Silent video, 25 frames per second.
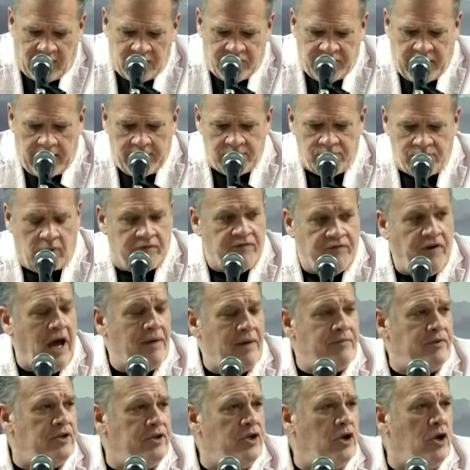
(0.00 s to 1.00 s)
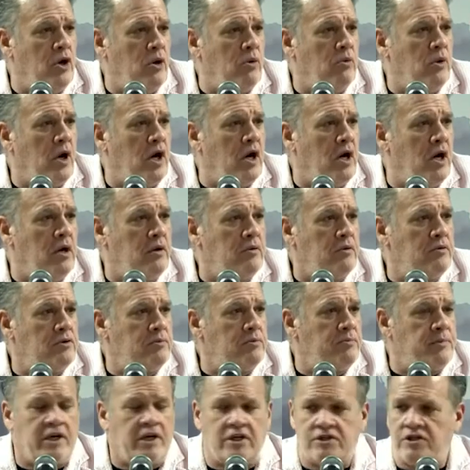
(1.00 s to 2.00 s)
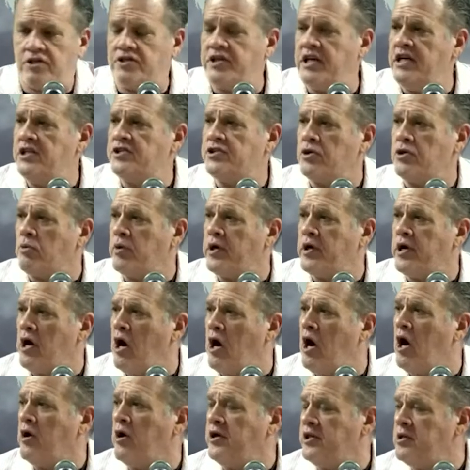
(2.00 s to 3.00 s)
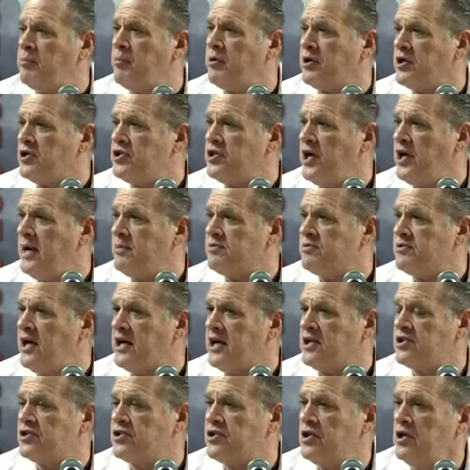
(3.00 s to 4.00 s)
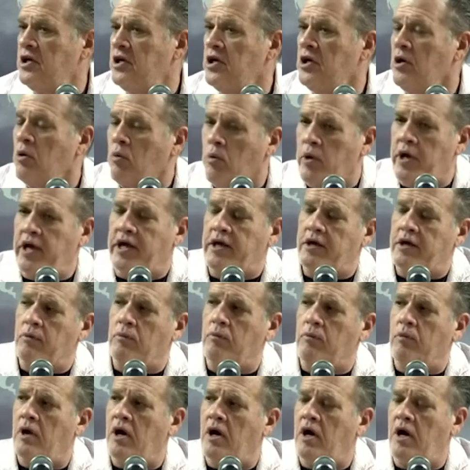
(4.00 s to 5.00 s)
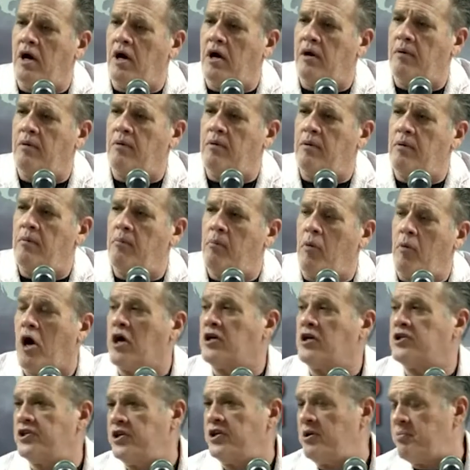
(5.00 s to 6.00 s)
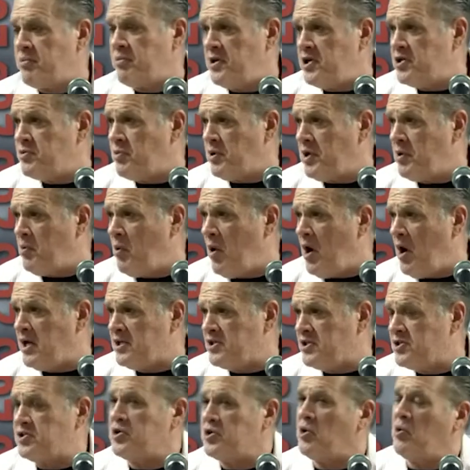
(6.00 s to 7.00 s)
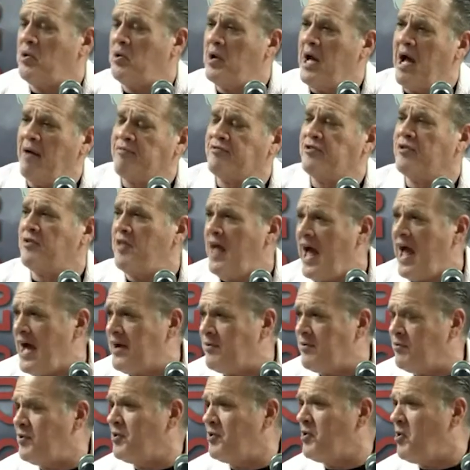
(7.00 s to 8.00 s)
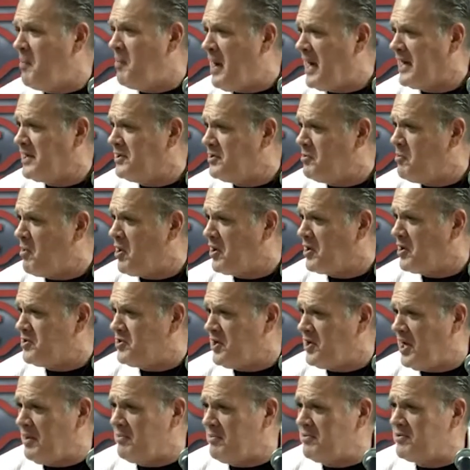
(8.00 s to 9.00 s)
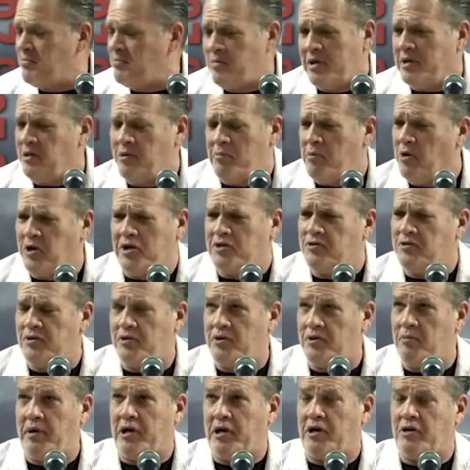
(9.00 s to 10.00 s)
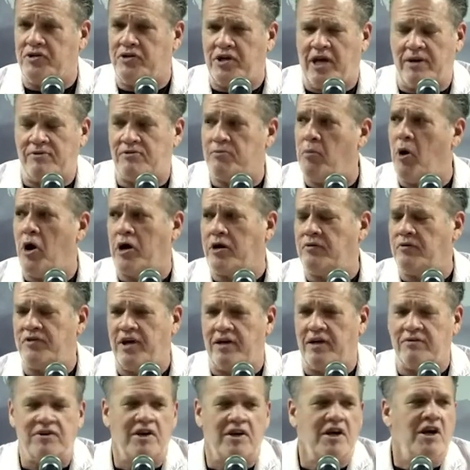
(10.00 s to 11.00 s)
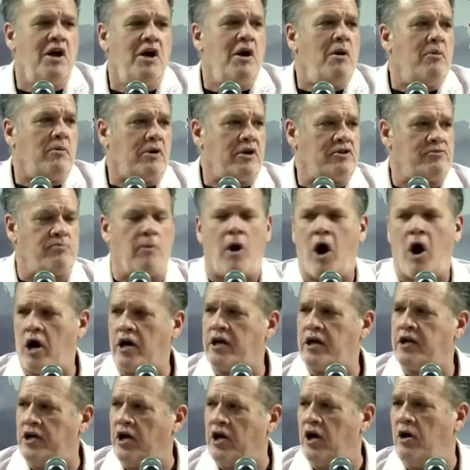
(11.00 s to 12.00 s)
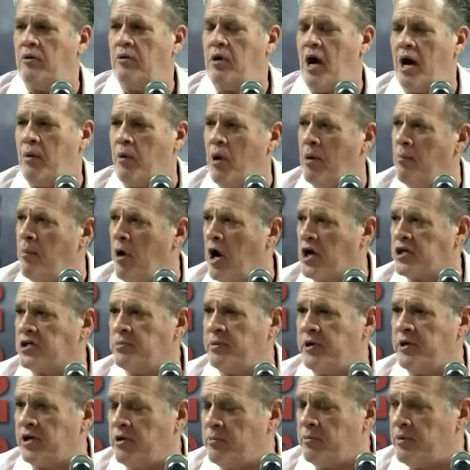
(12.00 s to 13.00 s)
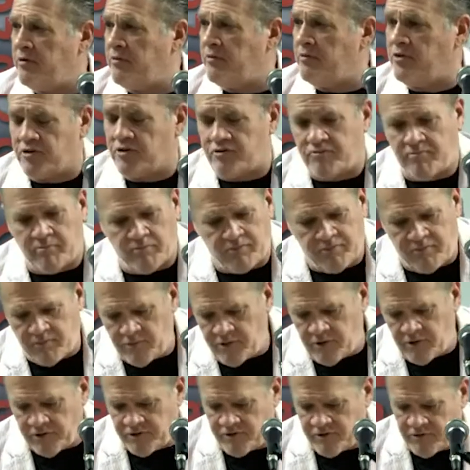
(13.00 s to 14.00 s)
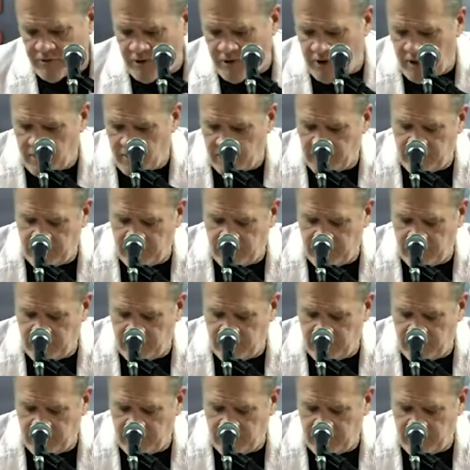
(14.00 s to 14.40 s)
James 1:5, and you know, because it's Easter, we are in the book of James next week. Mark's going to preach what he wants, so after that, we'll go back into the Mark of James. I mean, the Mark of James. Because Mark, you know, I want Mark to be able to be just